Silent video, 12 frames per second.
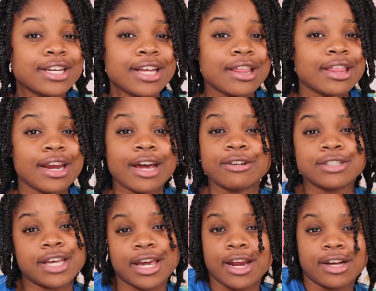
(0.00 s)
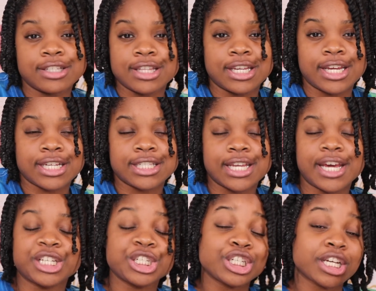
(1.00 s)
and then I don't take it out until the next day,
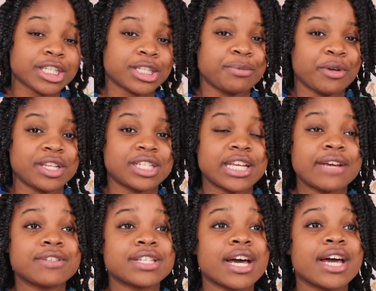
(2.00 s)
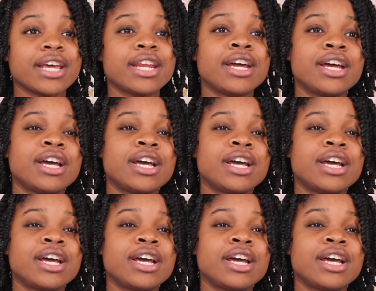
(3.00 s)
just to be on the safe side.